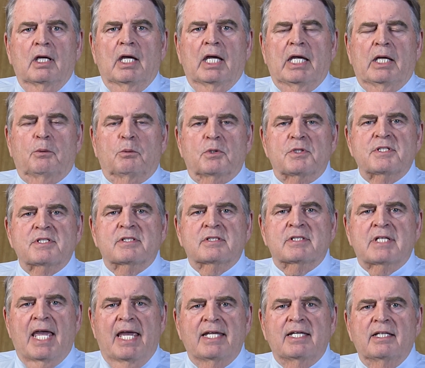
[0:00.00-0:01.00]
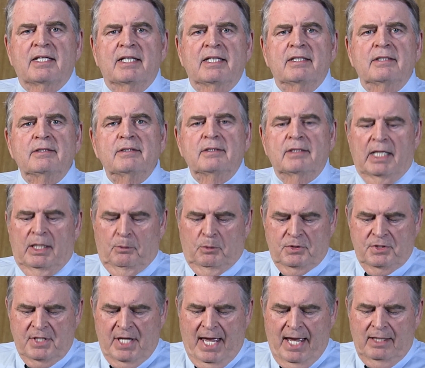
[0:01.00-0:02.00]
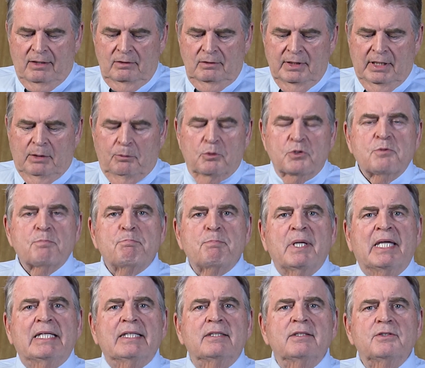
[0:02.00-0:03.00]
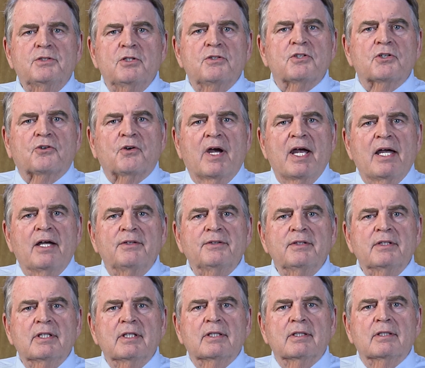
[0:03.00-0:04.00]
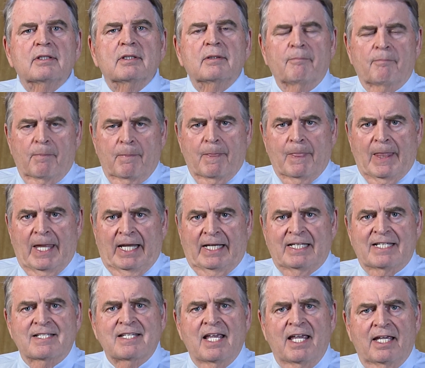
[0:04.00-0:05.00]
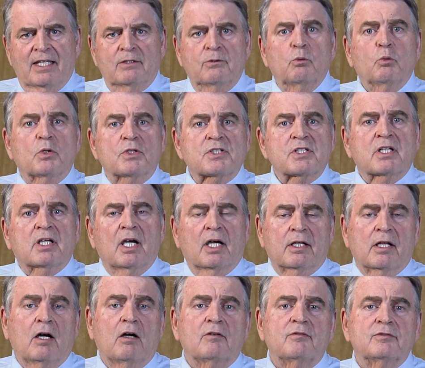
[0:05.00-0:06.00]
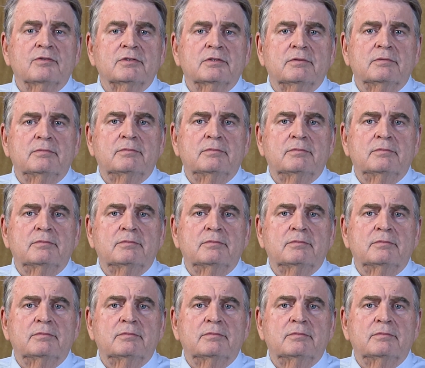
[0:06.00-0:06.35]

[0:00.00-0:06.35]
he was taken in, he was tackled, he was pinned to the ground, and his head was cut off.